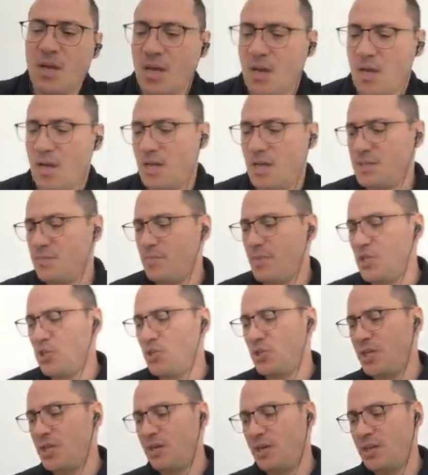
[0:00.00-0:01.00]
As
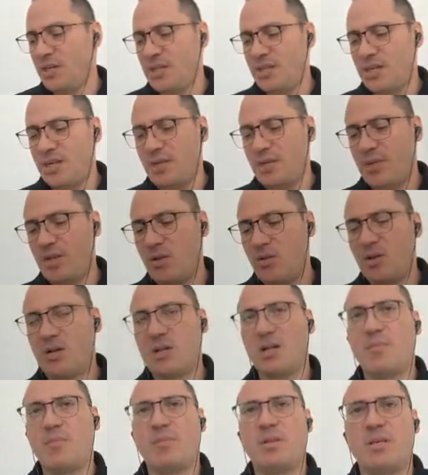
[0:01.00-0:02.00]
mentioned earlier, that I'm an
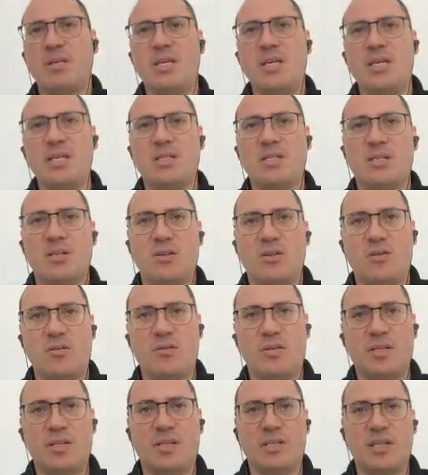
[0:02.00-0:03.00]
Oracle employee,
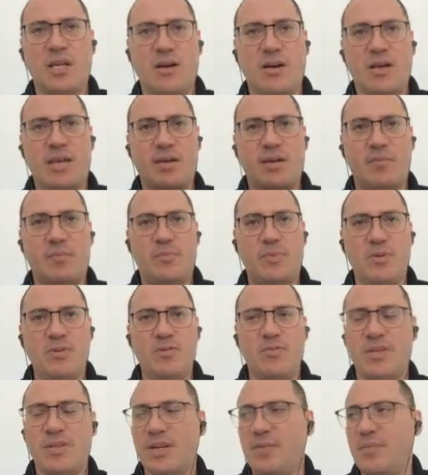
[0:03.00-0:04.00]
so this is how I can
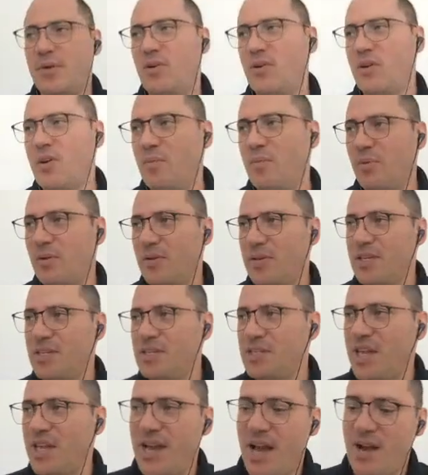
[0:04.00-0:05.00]
prove that I'm an Oracle employee.
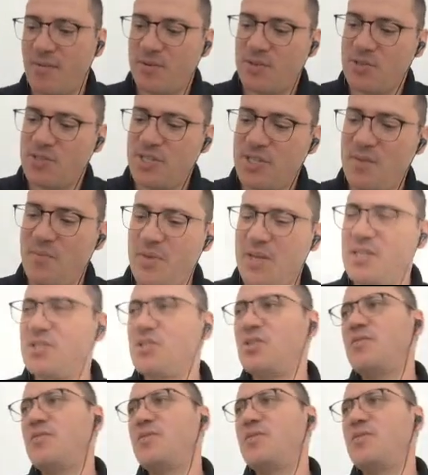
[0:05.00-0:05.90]
Safe harbor statements: if